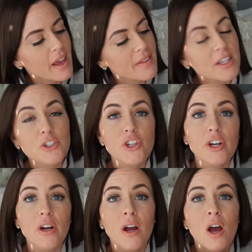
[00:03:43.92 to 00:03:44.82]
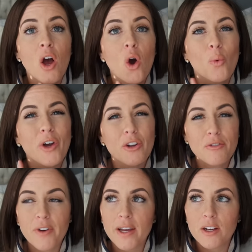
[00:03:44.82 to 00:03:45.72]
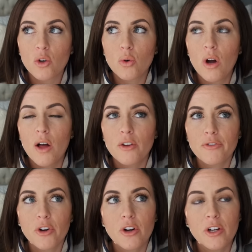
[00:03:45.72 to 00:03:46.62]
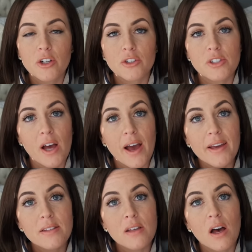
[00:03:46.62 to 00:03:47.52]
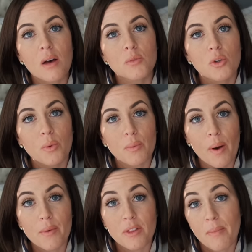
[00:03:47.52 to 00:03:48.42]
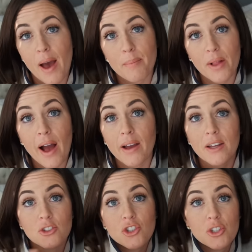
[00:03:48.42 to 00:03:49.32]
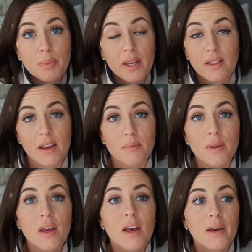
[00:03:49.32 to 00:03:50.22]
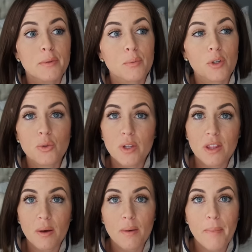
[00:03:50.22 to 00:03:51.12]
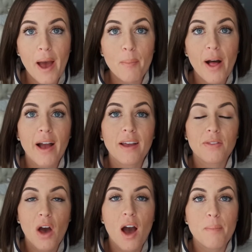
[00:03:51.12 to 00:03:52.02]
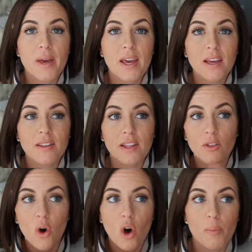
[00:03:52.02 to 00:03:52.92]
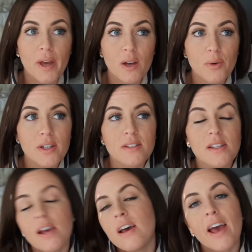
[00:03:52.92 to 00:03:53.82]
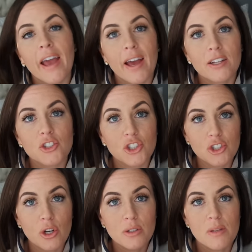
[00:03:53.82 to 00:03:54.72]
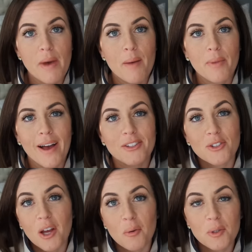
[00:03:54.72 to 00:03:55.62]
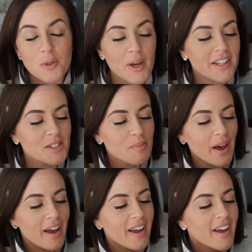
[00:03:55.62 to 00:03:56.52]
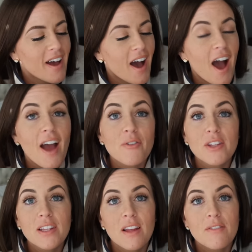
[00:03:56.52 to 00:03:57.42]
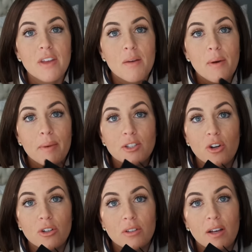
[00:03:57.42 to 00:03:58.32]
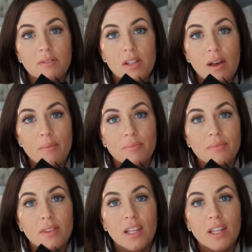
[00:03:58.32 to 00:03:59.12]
And this year, we couldn't find a cool color for her in her size, um, so we went with the matte black, and she picked them between the matte black and the hot pink, like the all pink ones, and she chose the matte black, so now we'll be twins, but I really love them, and my daughter loves them.